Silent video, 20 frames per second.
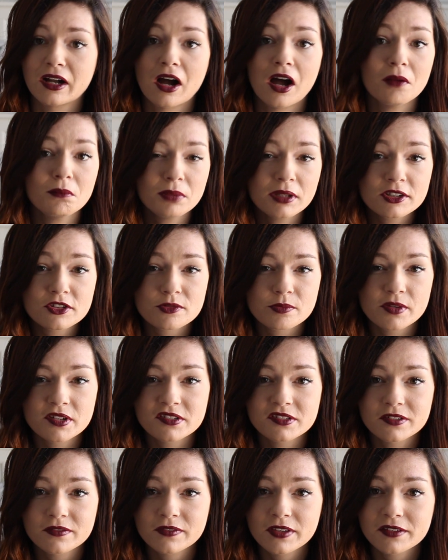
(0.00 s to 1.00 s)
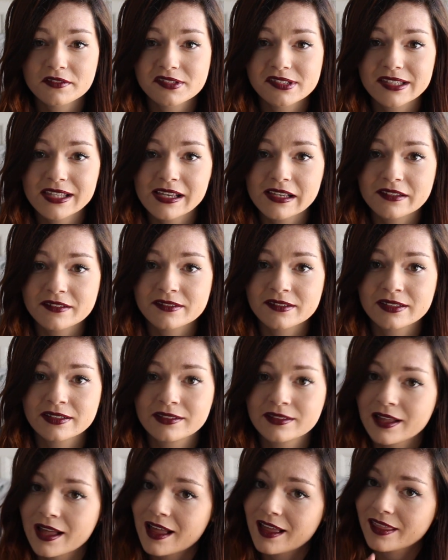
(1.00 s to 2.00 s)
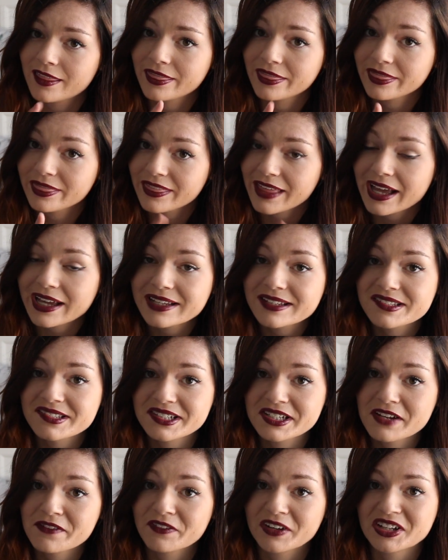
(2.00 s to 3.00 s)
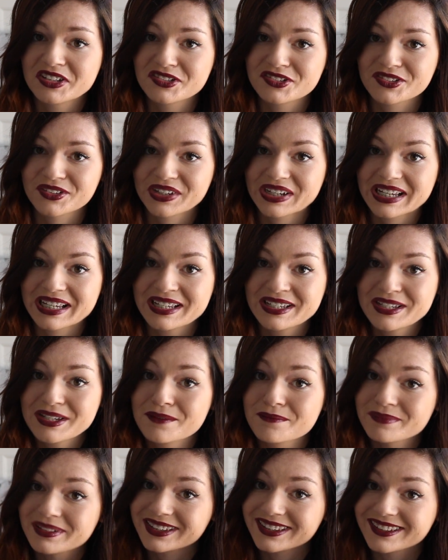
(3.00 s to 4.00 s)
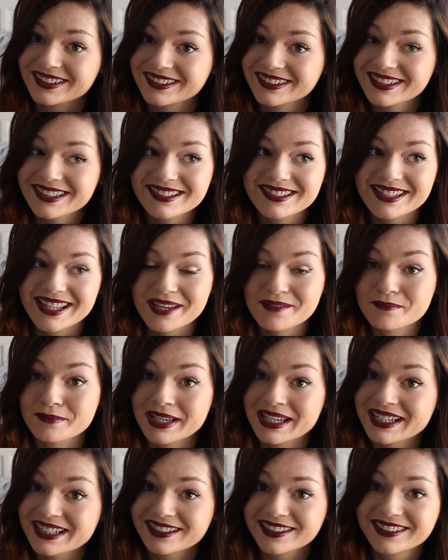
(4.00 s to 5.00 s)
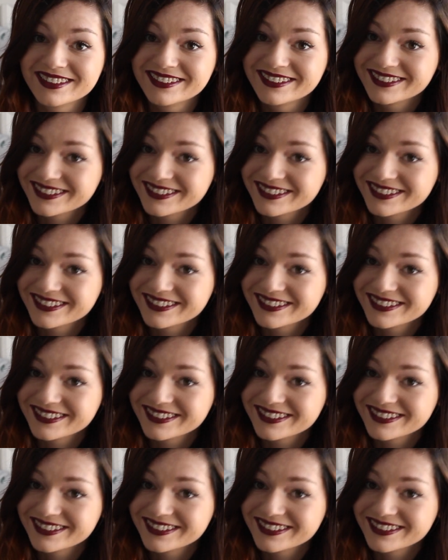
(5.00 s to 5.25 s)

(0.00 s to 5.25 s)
accomplish most of those things? That is a different story, but the lists get made.